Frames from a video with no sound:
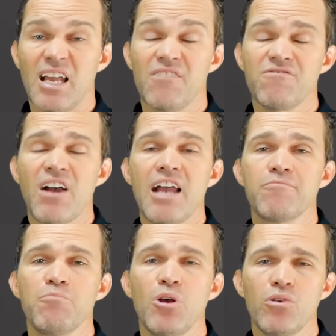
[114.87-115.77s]
and 5
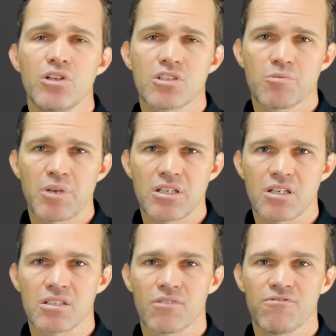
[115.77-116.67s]
million
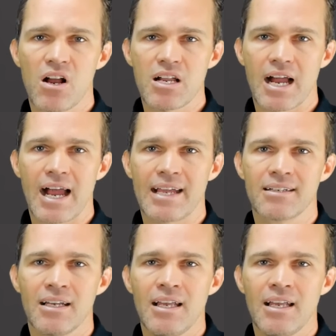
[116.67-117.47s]
species of fungi